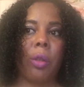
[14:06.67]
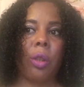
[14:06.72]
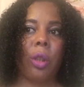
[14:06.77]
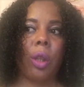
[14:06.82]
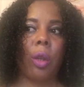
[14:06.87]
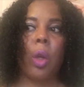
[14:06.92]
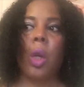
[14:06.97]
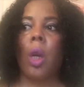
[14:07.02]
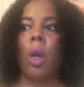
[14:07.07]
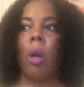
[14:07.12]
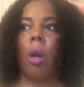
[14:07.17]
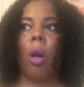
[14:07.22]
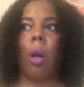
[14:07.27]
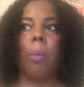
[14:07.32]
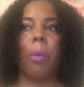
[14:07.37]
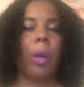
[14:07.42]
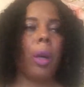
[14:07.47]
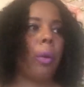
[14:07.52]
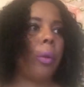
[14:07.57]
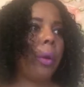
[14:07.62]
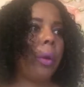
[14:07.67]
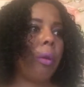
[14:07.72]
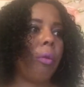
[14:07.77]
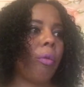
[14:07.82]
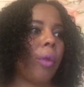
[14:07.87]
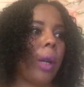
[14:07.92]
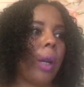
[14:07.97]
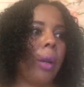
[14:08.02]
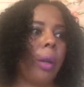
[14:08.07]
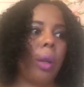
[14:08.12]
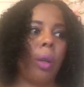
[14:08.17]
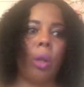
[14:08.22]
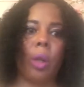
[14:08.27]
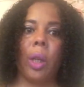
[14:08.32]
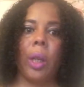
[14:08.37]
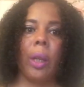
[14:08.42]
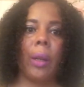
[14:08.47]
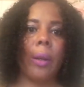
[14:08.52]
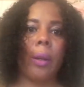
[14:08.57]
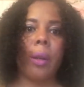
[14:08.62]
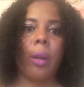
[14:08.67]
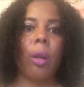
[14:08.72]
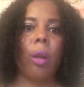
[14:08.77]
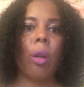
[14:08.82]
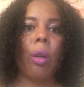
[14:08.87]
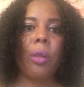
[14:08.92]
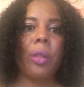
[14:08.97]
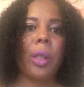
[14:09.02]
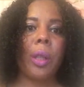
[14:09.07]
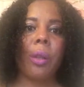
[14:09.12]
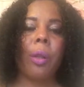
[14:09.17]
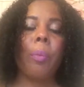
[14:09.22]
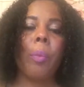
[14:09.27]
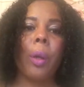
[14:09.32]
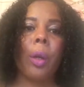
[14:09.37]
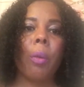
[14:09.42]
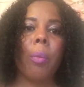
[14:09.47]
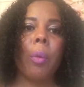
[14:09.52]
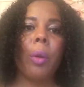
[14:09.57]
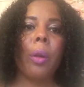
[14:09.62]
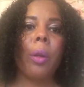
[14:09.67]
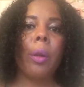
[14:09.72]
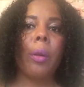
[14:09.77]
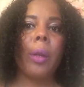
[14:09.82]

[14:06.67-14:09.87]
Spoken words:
So I'm going around and looking at cars at the moment.